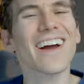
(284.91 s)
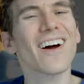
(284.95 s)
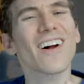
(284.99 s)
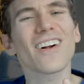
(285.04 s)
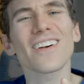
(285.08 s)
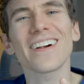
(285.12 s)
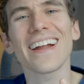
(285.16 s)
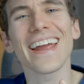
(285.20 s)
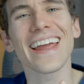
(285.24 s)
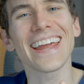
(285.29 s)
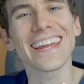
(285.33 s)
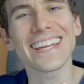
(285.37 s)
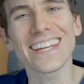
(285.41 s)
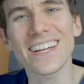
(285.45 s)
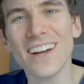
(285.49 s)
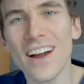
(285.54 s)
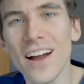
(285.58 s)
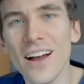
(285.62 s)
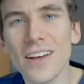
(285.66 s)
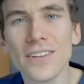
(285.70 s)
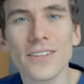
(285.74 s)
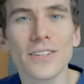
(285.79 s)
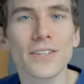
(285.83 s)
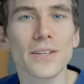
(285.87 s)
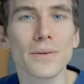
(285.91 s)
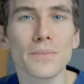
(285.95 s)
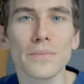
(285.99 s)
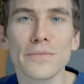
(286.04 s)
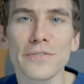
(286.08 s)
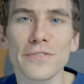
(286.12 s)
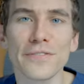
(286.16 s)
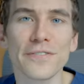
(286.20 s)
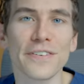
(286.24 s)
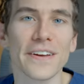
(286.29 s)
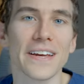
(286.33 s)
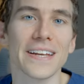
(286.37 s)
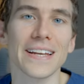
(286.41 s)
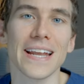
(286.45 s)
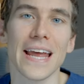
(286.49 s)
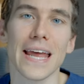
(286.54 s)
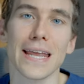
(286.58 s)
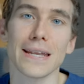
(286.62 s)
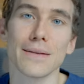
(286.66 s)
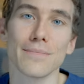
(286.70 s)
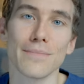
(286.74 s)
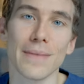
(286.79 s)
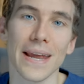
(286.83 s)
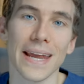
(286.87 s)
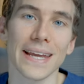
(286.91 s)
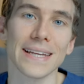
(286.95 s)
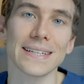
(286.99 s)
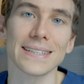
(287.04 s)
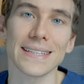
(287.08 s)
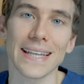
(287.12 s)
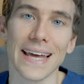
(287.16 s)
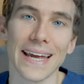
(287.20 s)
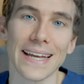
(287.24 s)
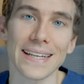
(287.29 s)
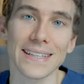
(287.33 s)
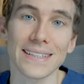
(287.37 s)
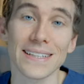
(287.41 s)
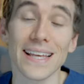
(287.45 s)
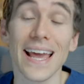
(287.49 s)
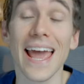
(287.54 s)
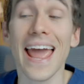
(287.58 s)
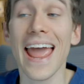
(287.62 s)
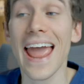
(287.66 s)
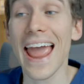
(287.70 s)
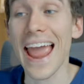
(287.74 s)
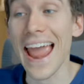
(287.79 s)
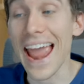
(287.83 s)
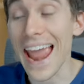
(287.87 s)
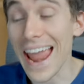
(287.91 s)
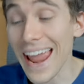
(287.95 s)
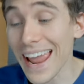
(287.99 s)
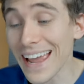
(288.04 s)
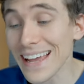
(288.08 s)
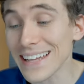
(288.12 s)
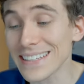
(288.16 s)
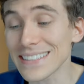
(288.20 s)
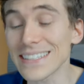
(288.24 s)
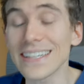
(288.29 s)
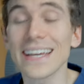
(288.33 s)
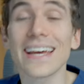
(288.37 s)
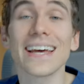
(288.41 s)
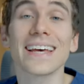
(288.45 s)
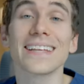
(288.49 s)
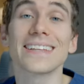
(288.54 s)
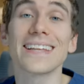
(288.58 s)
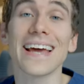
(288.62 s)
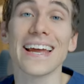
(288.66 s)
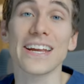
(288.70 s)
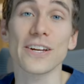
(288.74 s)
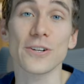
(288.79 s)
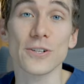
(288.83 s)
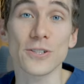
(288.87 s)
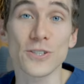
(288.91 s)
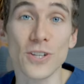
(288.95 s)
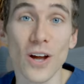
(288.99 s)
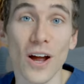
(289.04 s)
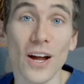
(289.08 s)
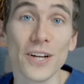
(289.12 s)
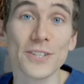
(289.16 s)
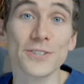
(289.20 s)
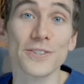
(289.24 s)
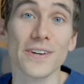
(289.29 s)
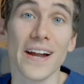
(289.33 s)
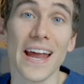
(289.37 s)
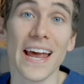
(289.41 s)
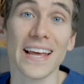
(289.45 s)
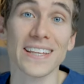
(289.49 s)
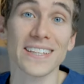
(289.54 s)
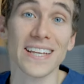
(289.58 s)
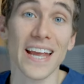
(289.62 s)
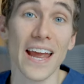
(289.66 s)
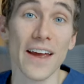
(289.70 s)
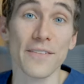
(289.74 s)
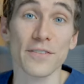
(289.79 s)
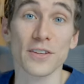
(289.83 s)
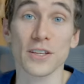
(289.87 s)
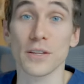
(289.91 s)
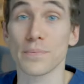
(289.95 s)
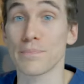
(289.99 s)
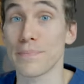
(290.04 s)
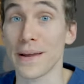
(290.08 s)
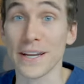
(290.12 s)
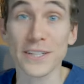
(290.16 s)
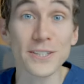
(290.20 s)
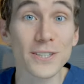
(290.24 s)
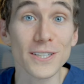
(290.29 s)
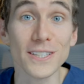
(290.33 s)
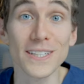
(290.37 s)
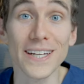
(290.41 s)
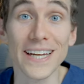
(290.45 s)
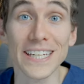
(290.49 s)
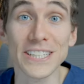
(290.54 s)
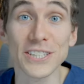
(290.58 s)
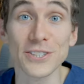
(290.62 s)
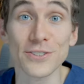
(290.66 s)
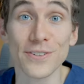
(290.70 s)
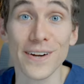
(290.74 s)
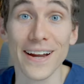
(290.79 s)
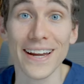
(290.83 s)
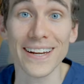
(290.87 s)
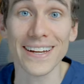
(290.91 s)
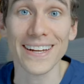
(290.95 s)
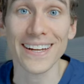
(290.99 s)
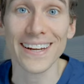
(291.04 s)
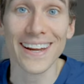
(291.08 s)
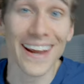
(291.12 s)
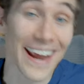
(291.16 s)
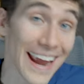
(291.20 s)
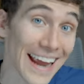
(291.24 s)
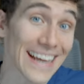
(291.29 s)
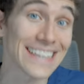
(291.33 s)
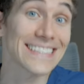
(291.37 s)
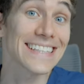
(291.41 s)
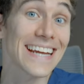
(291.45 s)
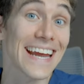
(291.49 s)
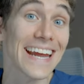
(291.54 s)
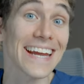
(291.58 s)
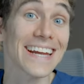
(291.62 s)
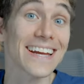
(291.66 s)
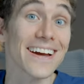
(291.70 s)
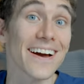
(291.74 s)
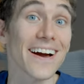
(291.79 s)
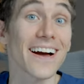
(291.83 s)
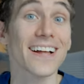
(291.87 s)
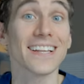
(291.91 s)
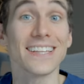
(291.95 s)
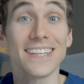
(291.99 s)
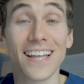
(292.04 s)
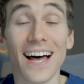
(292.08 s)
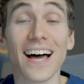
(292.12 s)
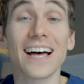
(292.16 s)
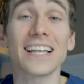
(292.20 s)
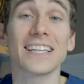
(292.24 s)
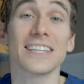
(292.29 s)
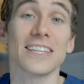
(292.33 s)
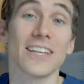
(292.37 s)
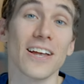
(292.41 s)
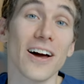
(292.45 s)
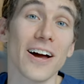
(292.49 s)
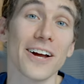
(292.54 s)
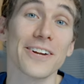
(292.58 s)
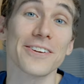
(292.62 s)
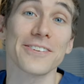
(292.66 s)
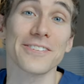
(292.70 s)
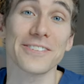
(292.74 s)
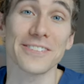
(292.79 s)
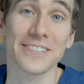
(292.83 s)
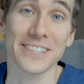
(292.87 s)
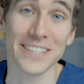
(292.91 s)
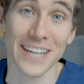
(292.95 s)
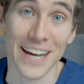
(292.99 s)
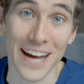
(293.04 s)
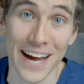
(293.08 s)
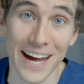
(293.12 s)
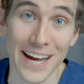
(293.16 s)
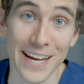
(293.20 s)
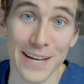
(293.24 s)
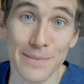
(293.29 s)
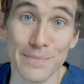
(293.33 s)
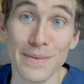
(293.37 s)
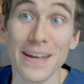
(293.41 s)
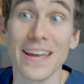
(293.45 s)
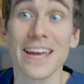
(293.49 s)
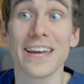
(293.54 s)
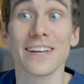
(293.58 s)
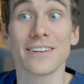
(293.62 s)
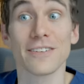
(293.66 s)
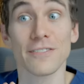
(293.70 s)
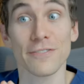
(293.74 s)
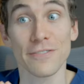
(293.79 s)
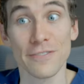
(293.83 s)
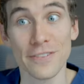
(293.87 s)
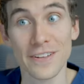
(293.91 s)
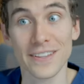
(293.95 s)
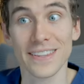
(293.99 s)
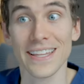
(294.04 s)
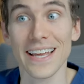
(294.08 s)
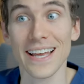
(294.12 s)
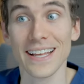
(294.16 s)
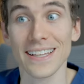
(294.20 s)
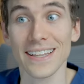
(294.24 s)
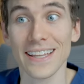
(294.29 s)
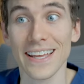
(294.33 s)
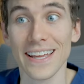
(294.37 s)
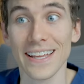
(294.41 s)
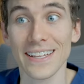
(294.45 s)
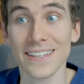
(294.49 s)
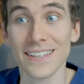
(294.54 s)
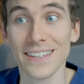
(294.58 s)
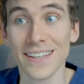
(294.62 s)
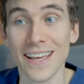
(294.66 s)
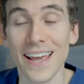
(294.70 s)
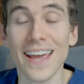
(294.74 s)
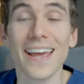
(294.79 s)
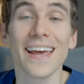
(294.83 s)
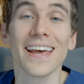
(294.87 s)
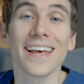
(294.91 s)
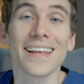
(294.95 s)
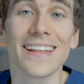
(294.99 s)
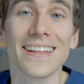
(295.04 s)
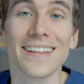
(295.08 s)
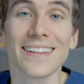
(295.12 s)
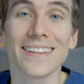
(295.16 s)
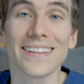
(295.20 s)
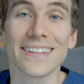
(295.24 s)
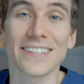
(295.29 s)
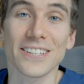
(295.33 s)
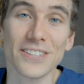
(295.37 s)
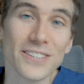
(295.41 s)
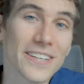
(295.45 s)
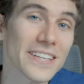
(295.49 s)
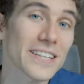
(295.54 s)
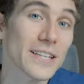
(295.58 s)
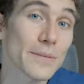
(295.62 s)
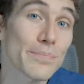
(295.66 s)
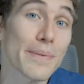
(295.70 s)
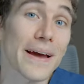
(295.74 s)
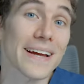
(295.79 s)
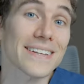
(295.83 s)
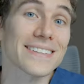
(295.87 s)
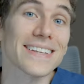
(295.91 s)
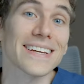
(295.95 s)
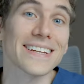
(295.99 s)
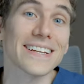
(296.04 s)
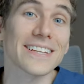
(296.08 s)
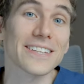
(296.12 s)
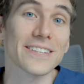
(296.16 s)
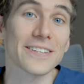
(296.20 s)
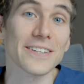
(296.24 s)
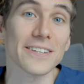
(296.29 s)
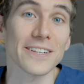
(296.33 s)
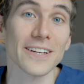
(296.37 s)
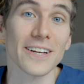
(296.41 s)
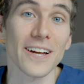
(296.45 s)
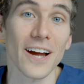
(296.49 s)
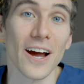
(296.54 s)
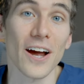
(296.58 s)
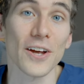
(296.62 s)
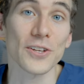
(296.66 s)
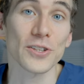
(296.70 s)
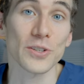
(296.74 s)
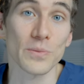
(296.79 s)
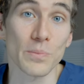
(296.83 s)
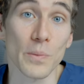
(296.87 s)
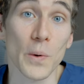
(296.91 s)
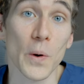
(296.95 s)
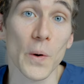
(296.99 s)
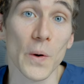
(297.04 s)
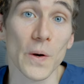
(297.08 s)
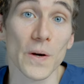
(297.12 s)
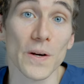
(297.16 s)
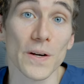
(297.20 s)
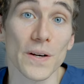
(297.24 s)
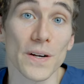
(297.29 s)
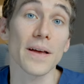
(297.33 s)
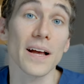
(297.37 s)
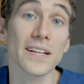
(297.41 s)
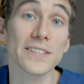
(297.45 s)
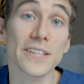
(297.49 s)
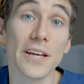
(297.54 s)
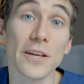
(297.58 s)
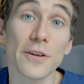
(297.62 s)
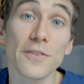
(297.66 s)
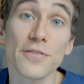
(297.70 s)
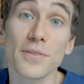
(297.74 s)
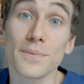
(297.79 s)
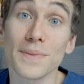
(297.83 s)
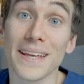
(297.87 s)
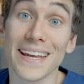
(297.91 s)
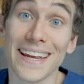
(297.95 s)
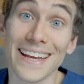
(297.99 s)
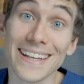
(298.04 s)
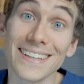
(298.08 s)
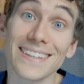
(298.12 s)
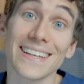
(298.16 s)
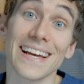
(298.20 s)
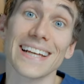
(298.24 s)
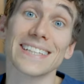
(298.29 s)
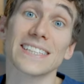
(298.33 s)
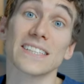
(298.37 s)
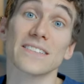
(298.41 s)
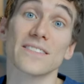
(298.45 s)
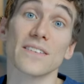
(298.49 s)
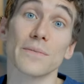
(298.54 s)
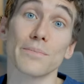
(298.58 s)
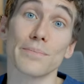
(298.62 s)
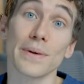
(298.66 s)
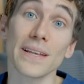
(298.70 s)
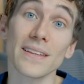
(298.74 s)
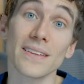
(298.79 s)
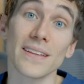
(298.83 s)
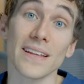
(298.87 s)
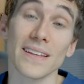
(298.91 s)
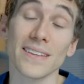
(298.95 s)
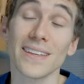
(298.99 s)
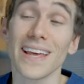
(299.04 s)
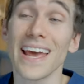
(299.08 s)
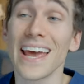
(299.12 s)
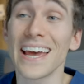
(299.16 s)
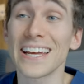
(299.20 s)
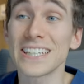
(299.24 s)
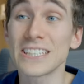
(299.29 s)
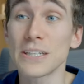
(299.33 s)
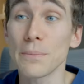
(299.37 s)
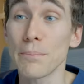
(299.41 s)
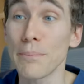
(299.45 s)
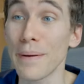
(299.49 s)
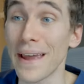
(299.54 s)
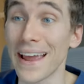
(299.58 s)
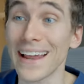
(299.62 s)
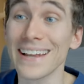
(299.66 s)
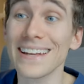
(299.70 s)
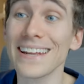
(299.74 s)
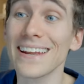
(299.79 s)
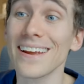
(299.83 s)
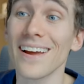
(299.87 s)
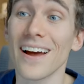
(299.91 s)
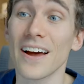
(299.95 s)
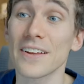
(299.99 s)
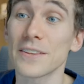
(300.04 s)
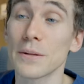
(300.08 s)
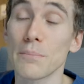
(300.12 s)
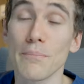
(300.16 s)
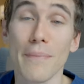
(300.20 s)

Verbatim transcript: are a custom fit and made lens, and that your doctor has to have specialized training and take a lot longer time to fit that lens, just expect that it's going to cost more. I'll tell you from the insights of the business, depending on the